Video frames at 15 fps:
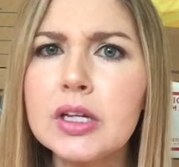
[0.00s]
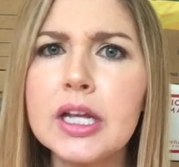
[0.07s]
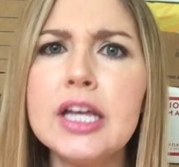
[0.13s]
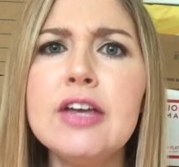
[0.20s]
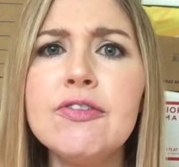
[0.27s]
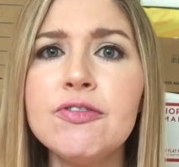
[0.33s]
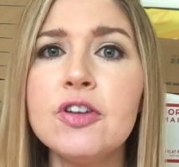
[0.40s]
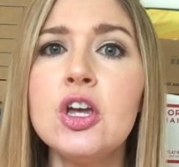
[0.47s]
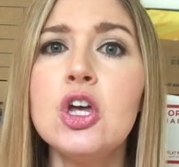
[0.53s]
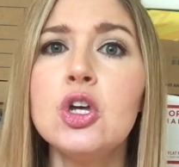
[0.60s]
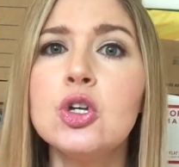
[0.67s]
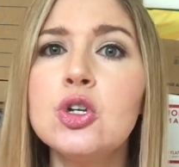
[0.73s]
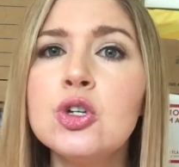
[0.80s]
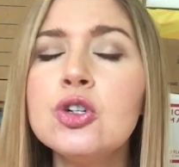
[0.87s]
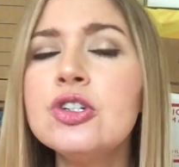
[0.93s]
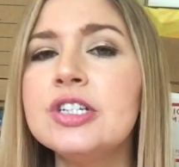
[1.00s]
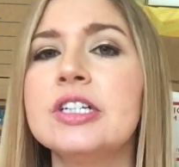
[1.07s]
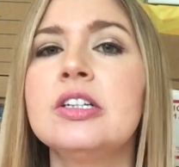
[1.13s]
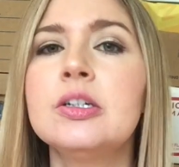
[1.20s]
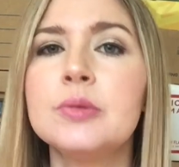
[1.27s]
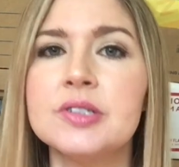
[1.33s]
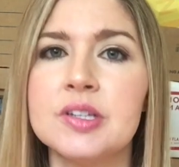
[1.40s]
If you're
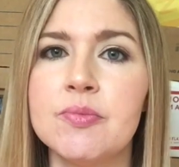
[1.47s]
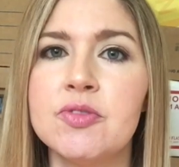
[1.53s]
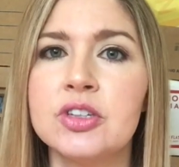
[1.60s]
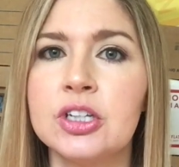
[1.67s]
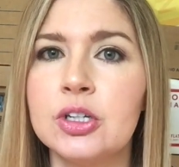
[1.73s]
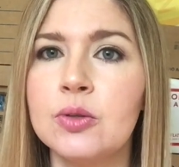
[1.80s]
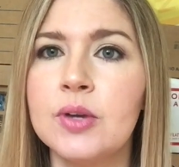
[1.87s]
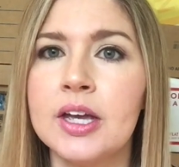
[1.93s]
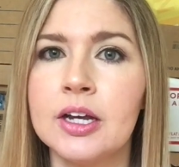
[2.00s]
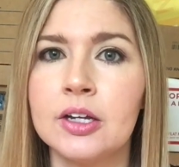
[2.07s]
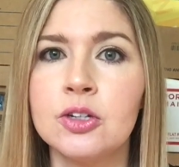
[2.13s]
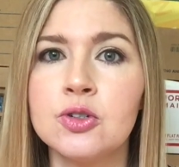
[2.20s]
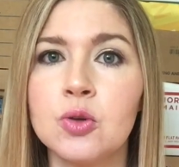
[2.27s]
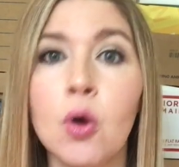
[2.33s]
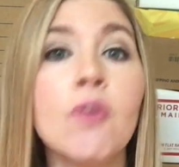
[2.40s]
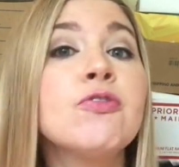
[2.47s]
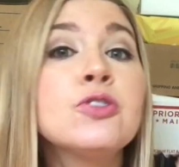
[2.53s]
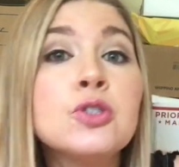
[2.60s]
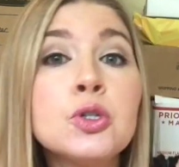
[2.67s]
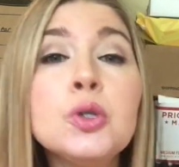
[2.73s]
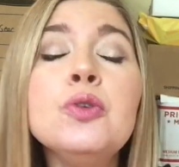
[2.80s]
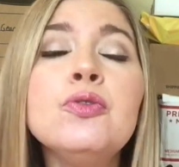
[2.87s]
dealing with something that you can't control,
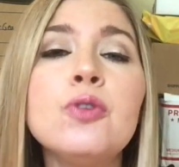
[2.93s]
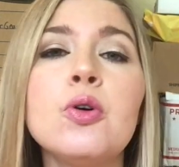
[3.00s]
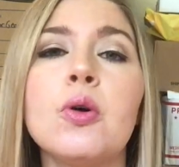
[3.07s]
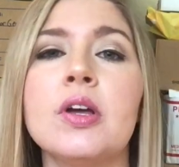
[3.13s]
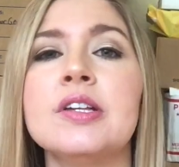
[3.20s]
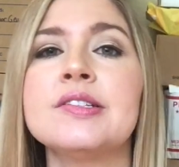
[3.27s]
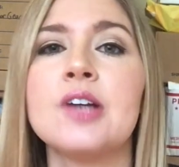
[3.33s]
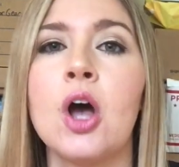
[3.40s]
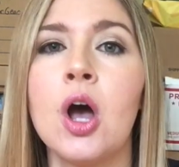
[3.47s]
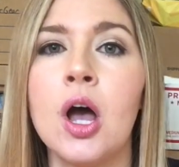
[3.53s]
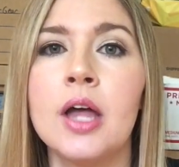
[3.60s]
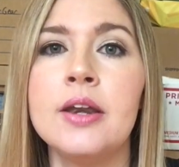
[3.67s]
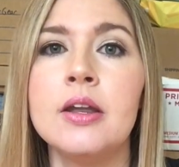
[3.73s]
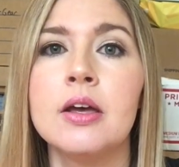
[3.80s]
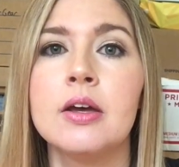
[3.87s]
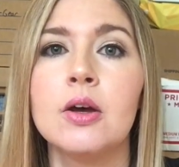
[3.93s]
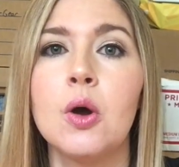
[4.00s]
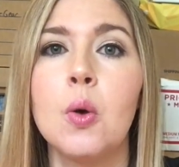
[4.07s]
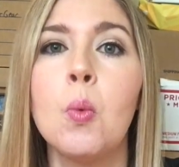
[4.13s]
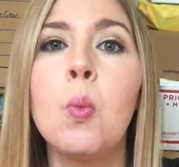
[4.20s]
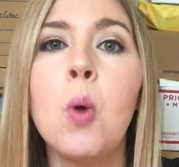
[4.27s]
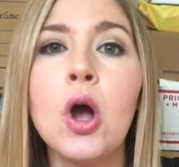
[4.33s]
do focus on
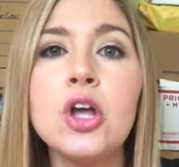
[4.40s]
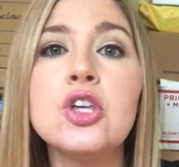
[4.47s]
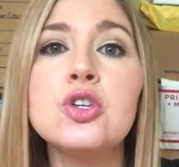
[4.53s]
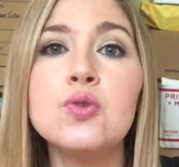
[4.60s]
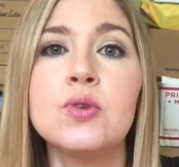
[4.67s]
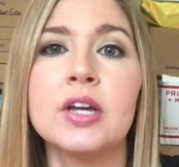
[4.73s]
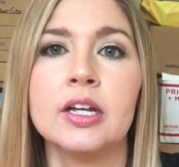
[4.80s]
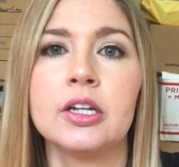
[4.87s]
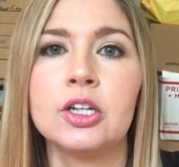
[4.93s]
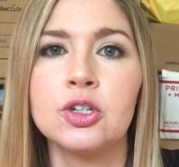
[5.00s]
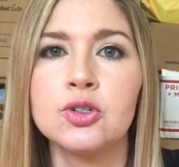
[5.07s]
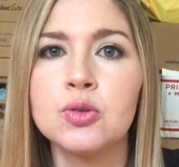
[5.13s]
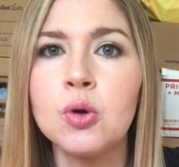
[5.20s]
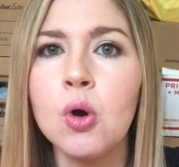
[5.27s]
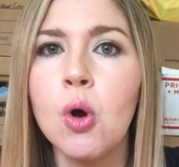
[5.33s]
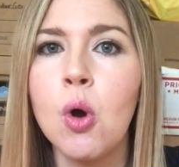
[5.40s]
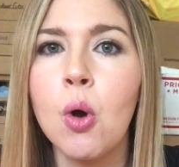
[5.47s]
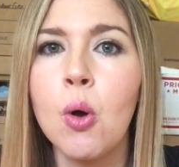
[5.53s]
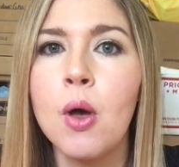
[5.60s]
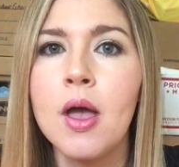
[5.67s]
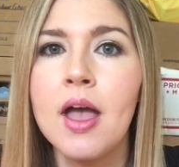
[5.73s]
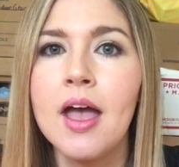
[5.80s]
what you can
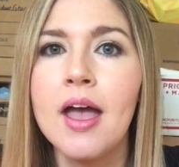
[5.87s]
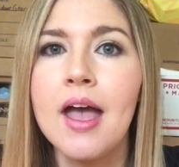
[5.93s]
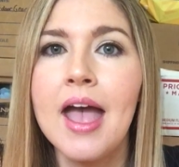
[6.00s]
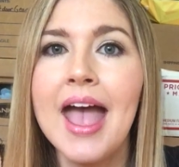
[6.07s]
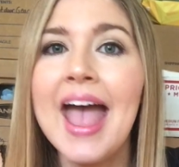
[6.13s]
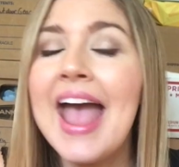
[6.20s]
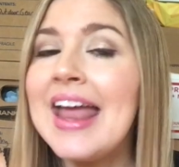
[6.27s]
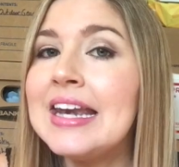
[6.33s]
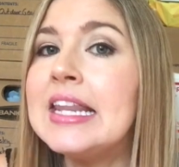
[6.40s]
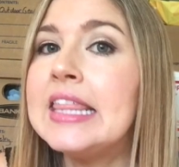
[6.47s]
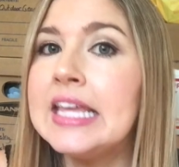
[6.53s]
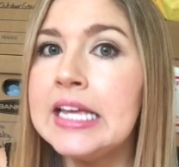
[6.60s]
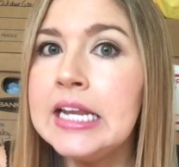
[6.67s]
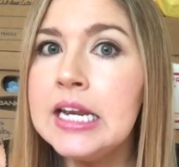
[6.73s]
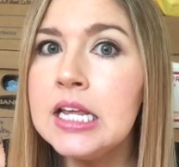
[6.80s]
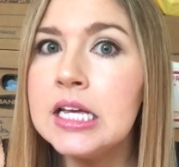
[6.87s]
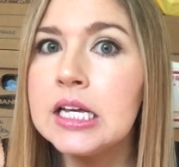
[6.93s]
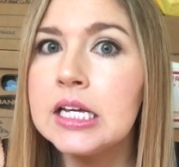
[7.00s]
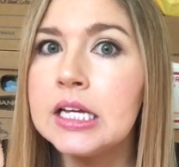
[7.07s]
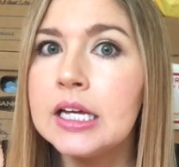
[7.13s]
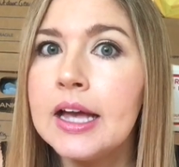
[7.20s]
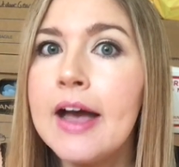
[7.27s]
control and then
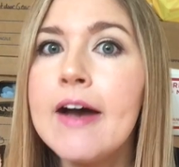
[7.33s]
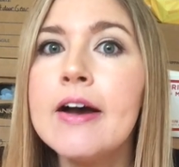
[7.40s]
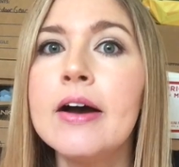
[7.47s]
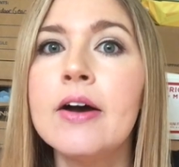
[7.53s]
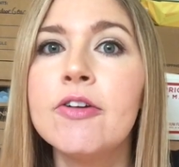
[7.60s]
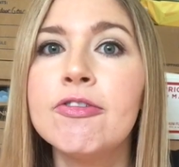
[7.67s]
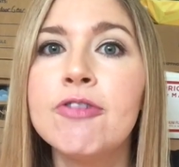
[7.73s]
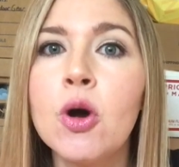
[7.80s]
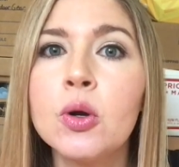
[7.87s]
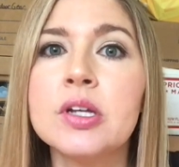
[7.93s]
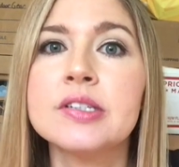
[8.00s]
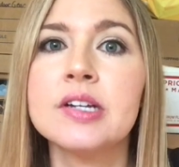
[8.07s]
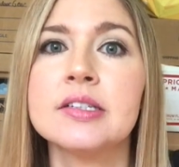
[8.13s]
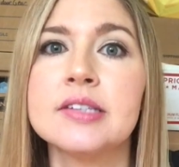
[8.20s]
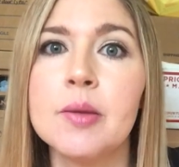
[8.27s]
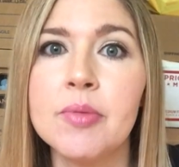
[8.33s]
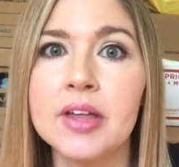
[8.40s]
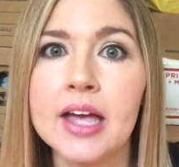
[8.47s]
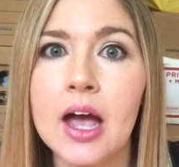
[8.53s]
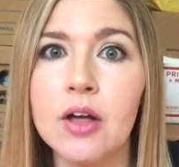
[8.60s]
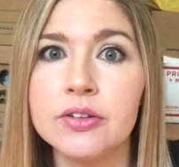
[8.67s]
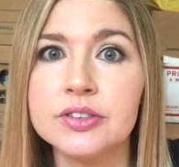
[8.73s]
focus on
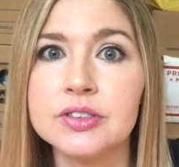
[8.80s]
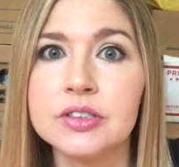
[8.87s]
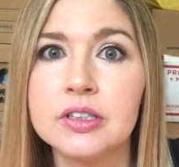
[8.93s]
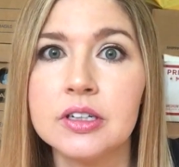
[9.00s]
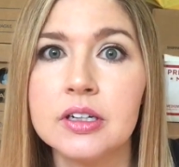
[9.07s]
something else.